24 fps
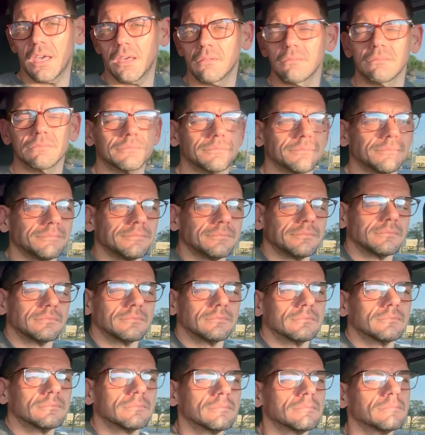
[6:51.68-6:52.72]

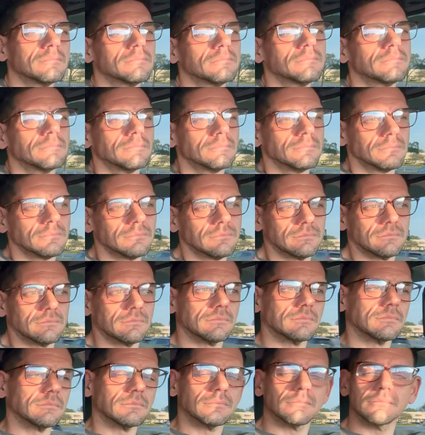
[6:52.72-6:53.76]

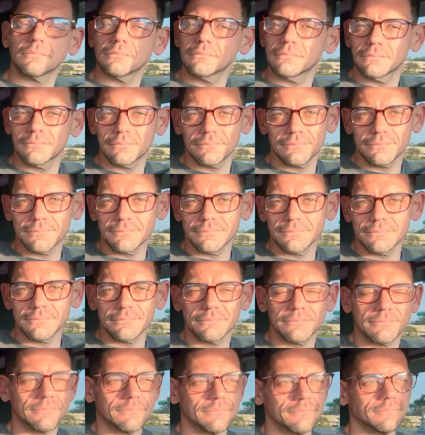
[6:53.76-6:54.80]

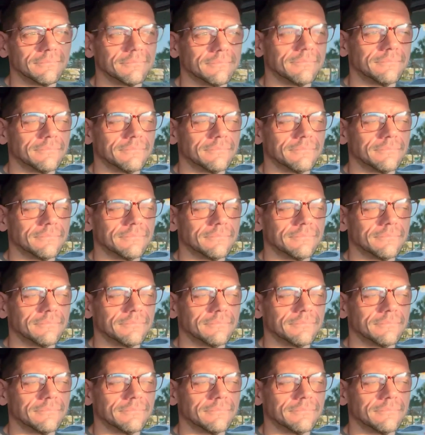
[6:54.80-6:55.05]
(silent)